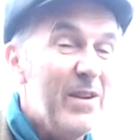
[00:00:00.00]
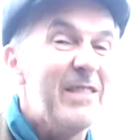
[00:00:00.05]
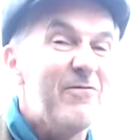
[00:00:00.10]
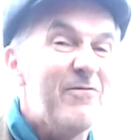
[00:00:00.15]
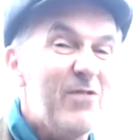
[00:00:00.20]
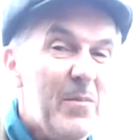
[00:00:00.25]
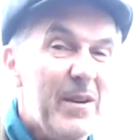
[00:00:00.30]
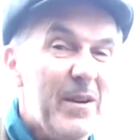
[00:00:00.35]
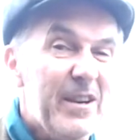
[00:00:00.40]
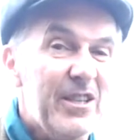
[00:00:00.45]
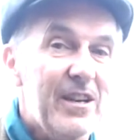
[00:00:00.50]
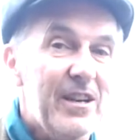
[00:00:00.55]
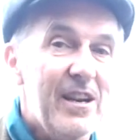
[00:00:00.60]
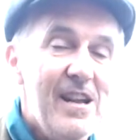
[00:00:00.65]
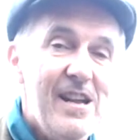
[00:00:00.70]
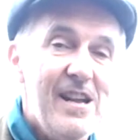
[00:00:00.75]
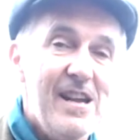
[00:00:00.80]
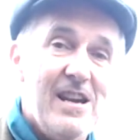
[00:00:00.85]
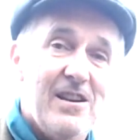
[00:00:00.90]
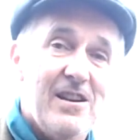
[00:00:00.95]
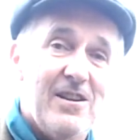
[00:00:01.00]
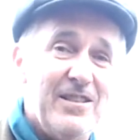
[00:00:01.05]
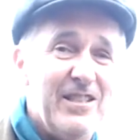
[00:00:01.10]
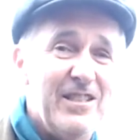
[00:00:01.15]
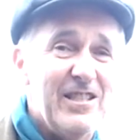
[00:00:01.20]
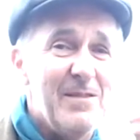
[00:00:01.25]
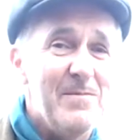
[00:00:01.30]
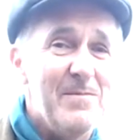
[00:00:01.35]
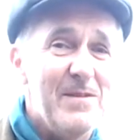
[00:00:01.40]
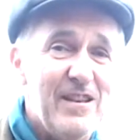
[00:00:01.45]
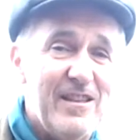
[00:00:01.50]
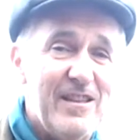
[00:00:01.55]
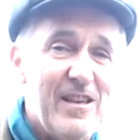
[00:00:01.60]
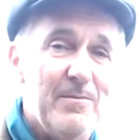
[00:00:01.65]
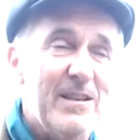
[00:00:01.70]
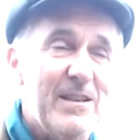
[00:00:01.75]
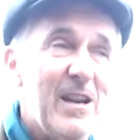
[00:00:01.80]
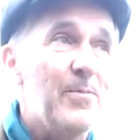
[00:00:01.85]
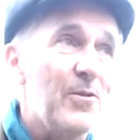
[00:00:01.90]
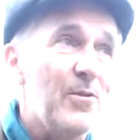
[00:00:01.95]
rubbish. A thumbs
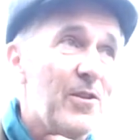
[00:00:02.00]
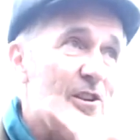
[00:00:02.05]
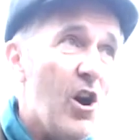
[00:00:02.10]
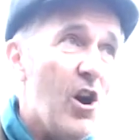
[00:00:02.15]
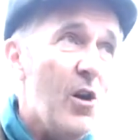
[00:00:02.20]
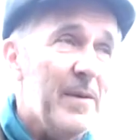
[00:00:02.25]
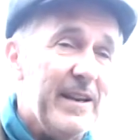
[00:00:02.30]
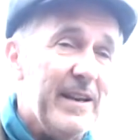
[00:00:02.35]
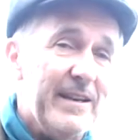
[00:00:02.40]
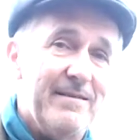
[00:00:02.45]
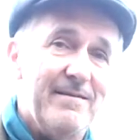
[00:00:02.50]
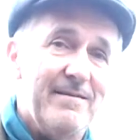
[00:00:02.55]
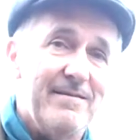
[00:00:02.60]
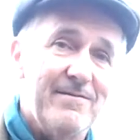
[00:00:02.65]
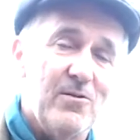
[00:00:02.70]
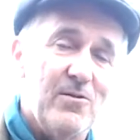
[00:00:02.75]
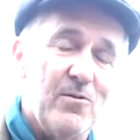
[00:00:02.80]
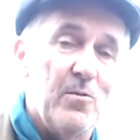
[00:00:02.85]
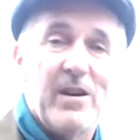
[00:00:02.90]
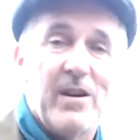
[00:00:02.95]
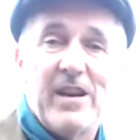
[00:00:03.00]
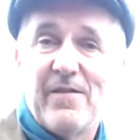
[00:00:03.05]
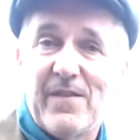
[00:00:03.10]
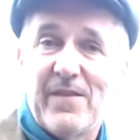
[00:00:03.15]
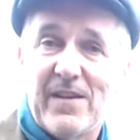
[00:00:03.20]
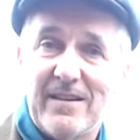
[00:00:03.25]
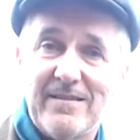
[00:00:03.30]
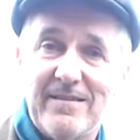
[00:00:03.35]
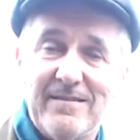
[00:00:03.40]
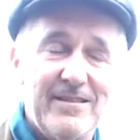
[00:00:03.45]
up or a comment or whatever.